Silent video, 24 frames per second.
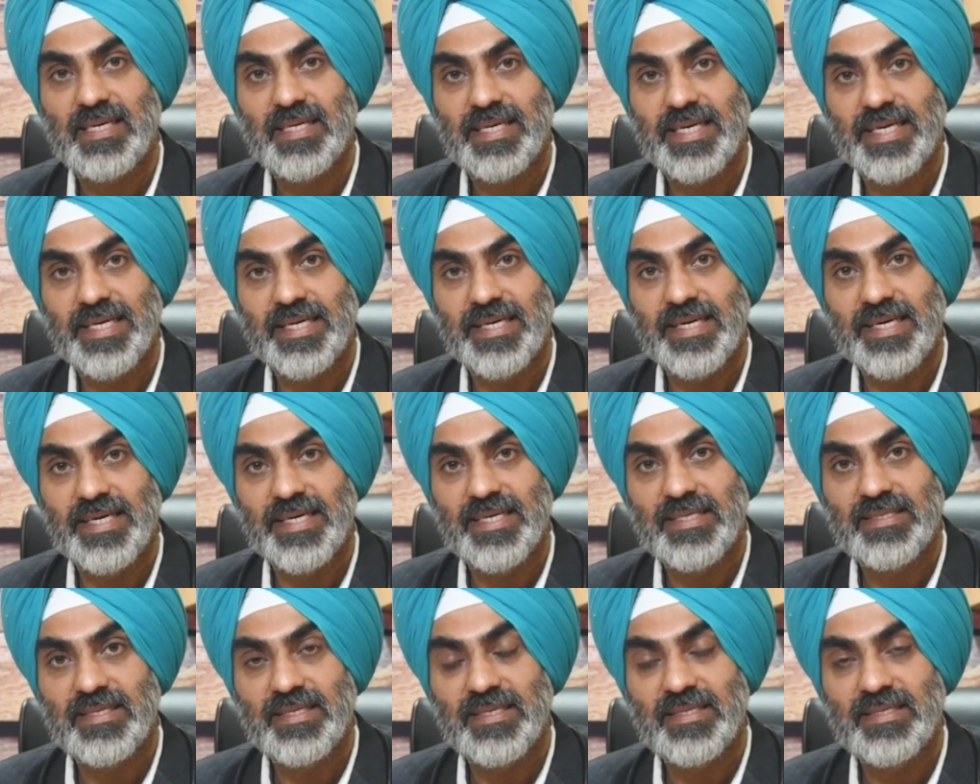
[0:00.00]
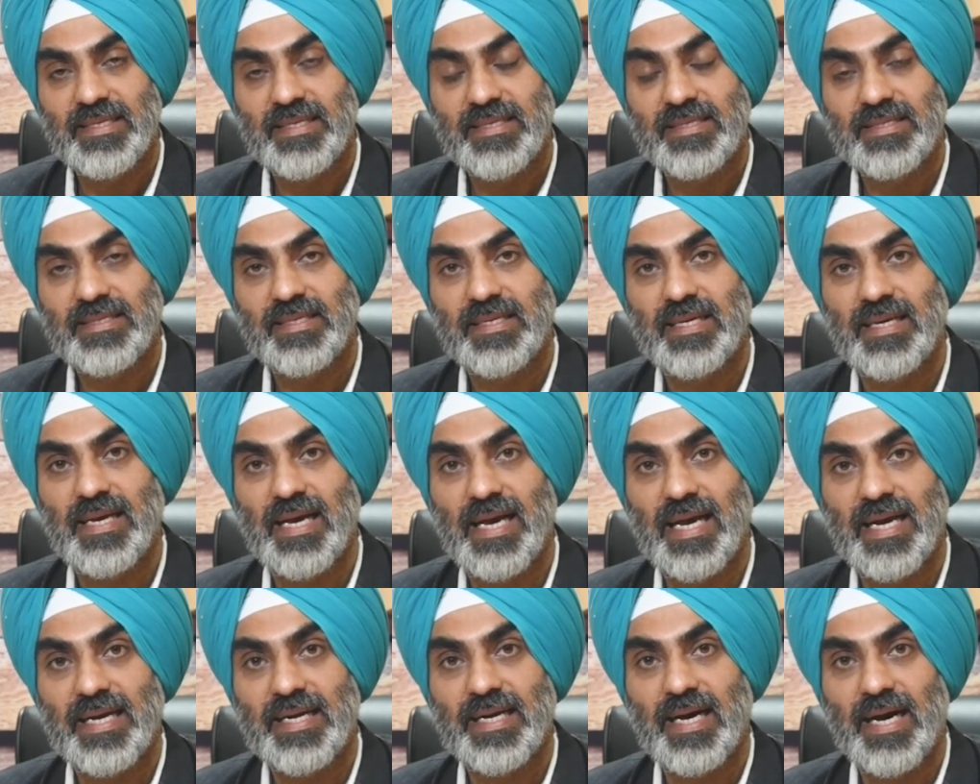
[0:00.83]
kidney diseases,
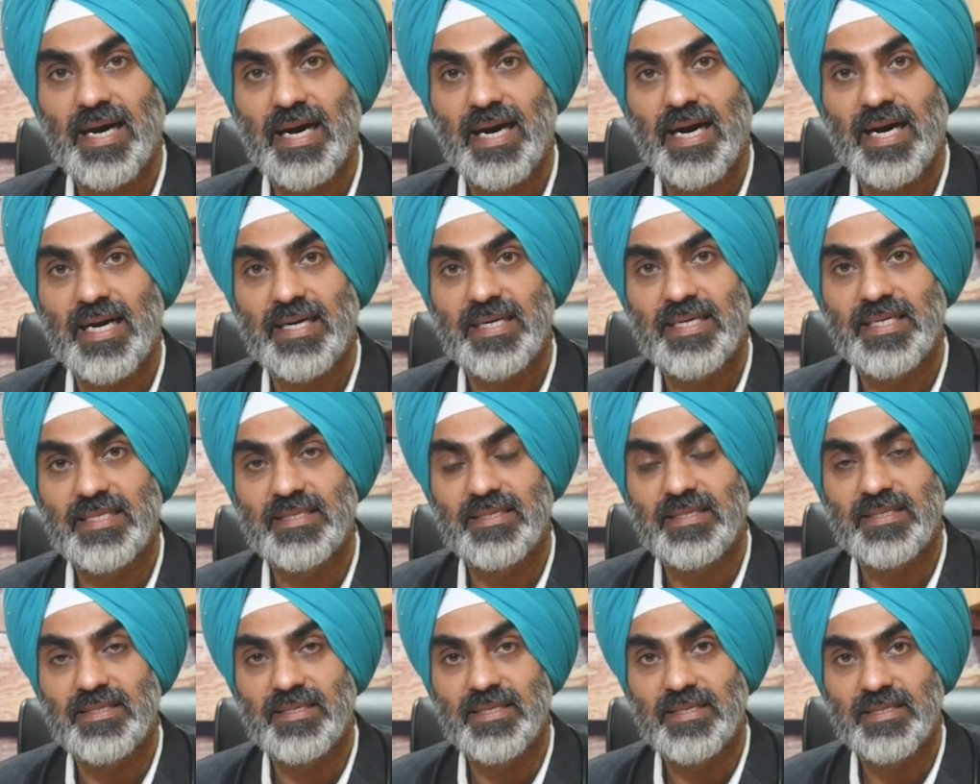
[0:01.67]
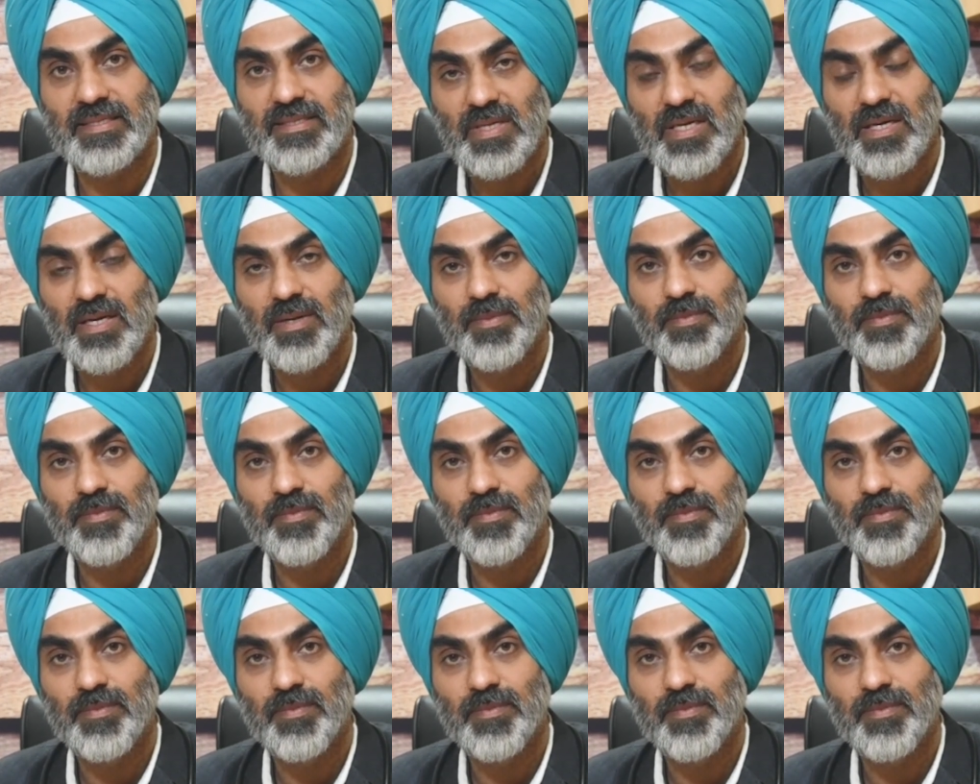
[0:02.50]
and heart diseases.